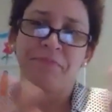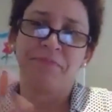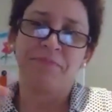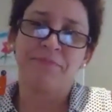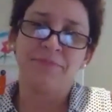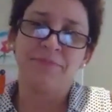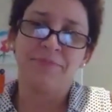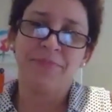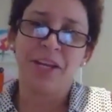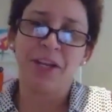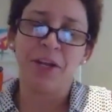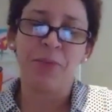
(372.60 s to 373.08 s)

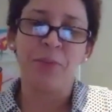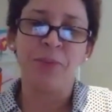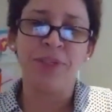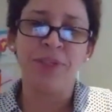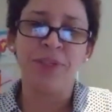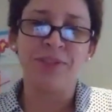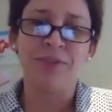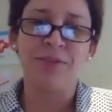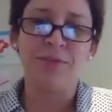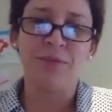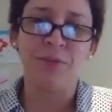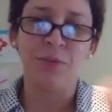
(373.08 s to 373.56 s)

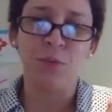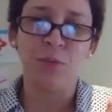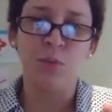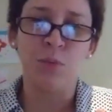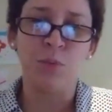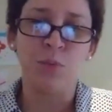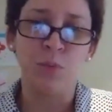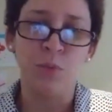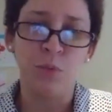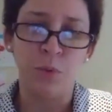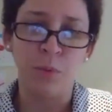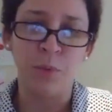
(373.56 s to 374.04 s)
helpless
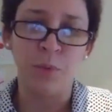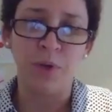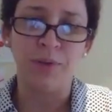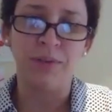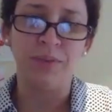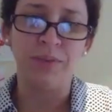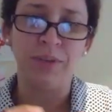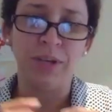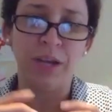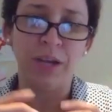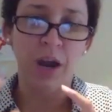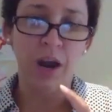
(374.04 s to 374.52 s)

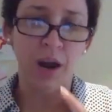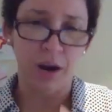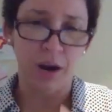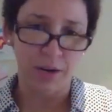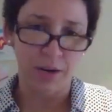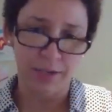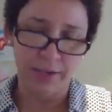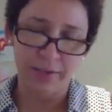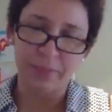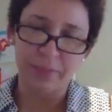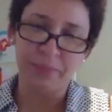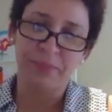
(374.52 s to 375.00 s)
woman
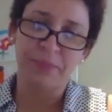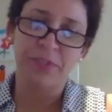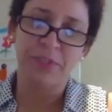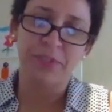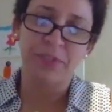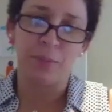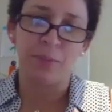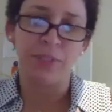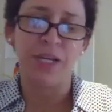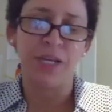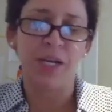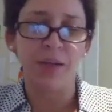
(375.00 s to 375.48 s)
card
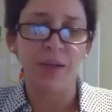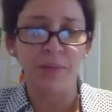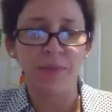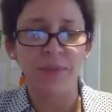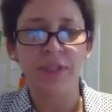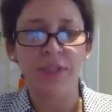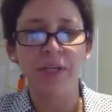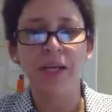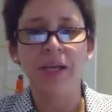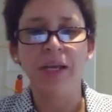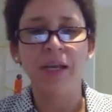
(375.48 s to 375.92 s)
sometimes.